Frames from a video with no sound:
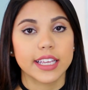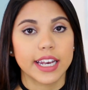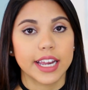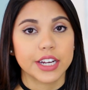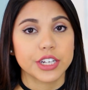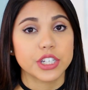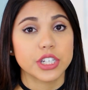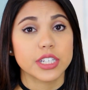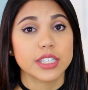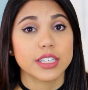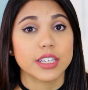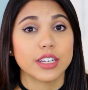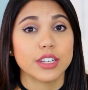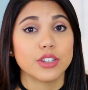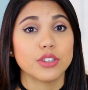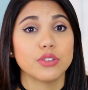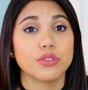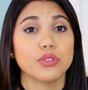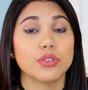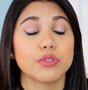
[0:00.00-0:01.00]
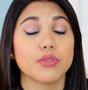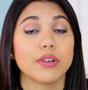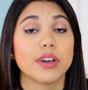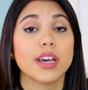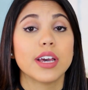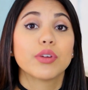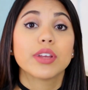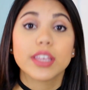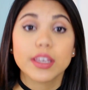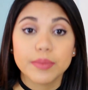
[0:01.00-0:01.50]
connection is gonna do you
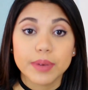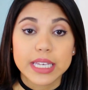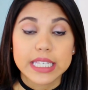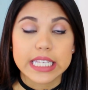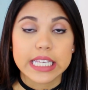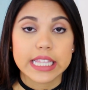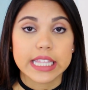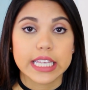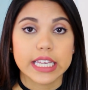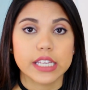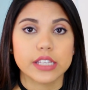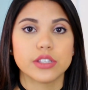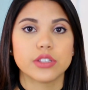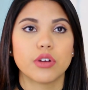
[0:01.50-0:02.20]
really amazing things.